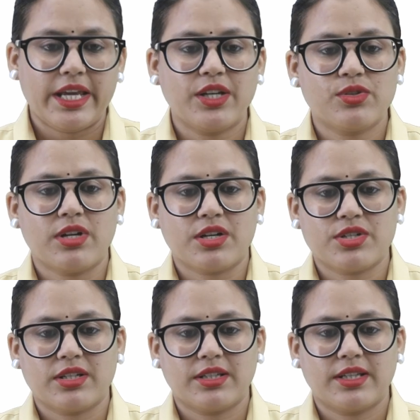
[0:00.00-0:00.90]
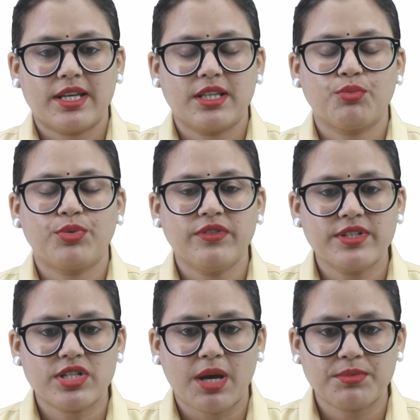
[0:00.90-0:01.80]
Introduction. In the
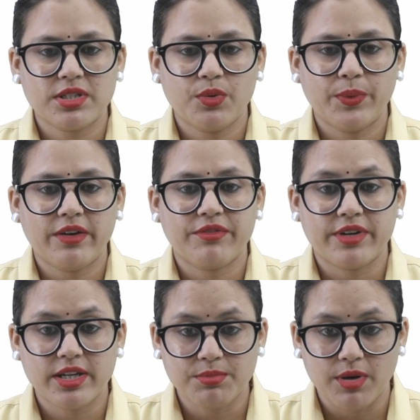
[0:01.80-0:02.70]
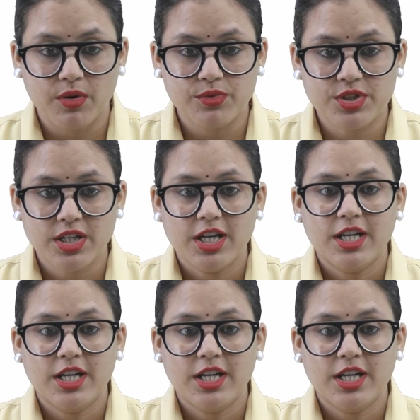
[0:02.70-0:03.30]
previous chapter, we have read about